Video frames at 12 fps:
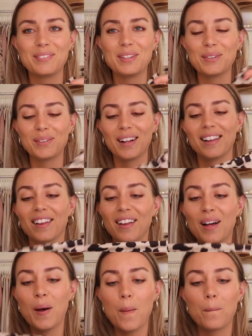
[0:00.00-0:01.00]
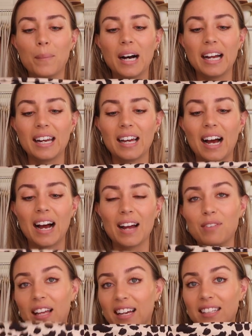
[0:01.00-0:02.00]
if you will, but I
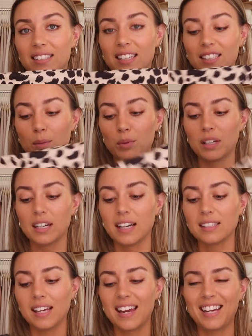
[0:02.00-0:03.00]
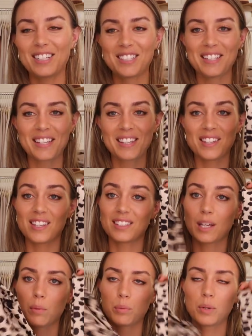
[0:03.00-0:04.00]
feel like it stays up really nice. And I just think that this
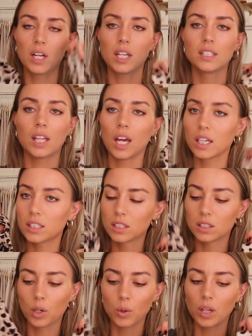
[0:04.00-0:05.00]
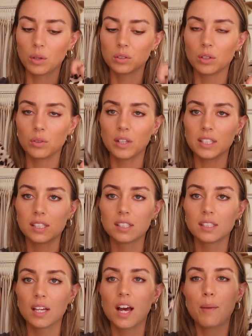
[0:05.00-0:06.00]
leopard print is like so cute. So this
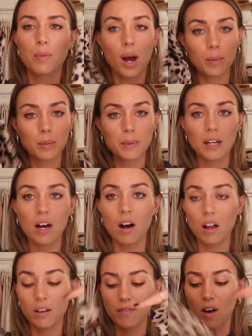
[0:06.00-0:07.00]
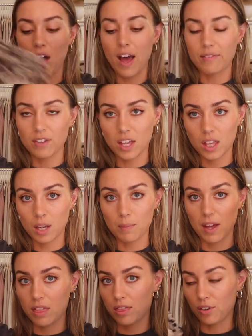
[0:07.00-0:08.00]
is probably all of everything
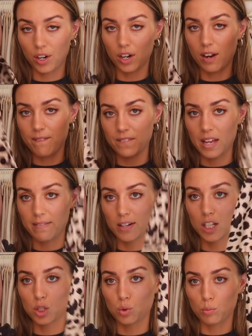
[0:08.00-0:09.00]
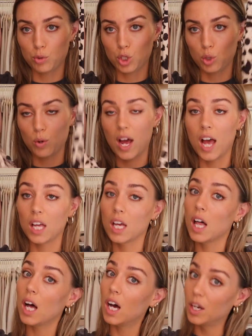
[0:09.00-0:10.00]
my third favorite swimsuit. I
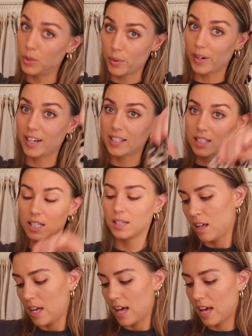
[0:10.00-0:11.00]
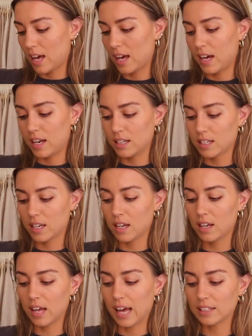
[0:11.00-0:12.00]
adore it. And
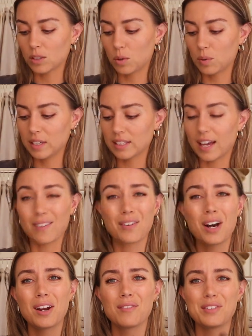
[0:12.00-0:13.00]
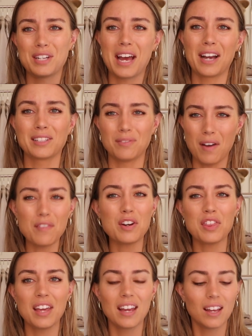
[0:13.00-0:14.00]
as always, I have cut off the tags of
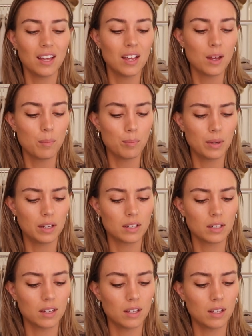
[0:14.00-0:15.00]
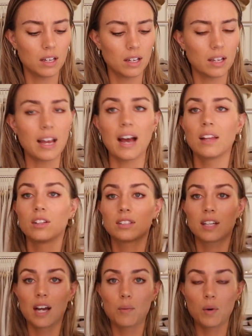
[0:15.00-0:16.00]
everything, but yeah, it looks
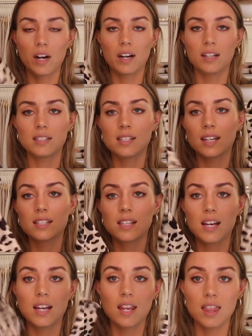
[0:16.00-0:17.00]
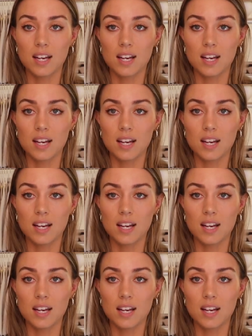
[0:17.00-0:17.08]
like I wear a six in